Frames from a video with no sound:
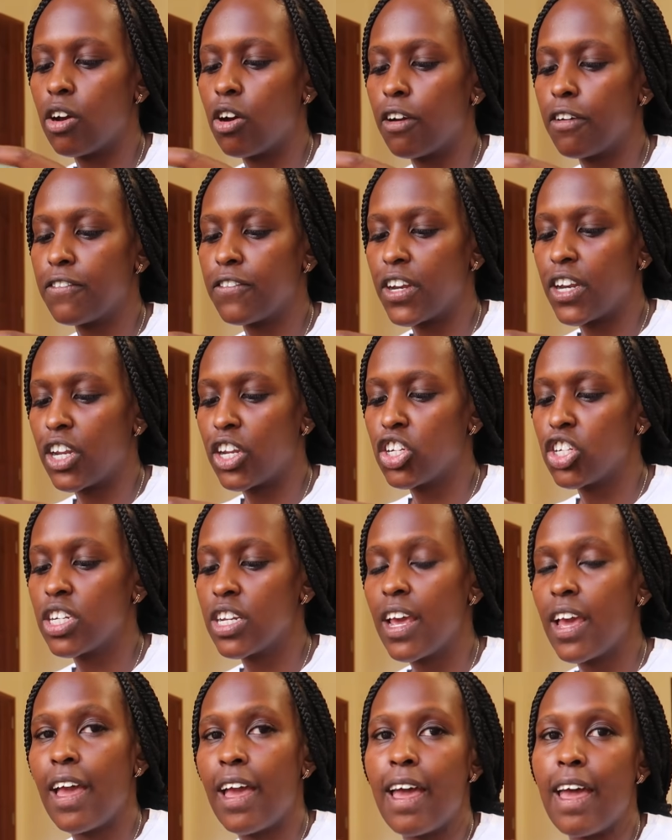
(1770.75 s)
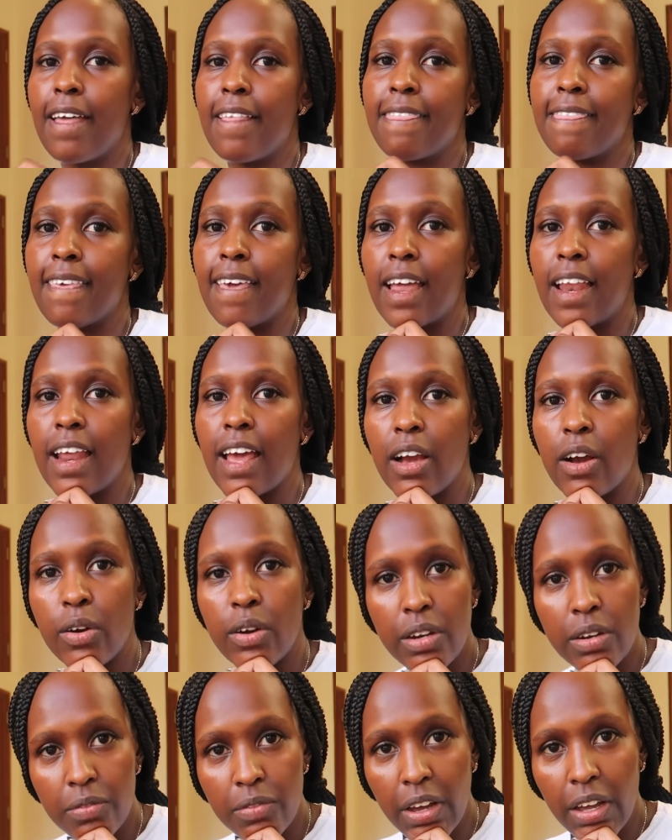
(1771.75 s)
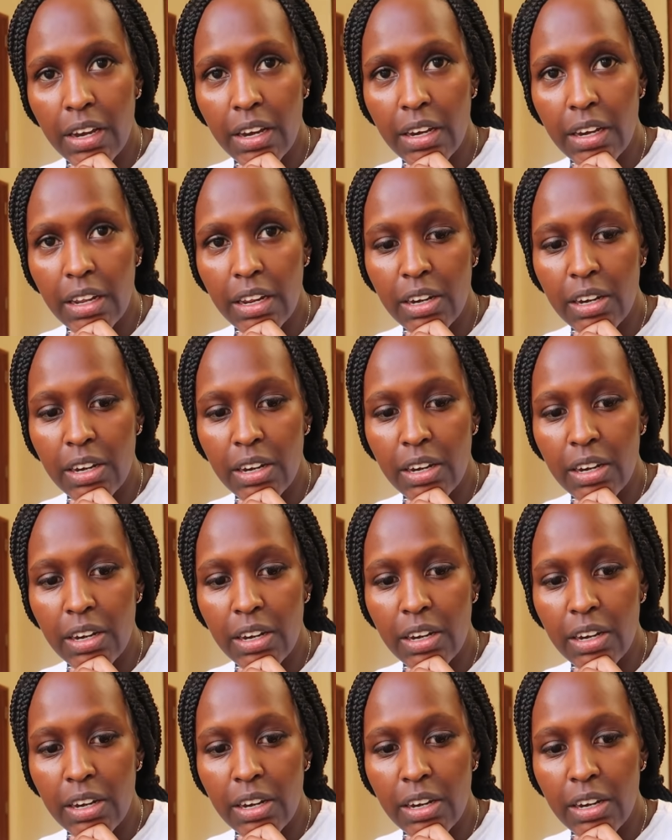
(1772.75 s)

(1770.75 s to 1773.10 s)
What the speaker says: got finished, and then I couldn't find it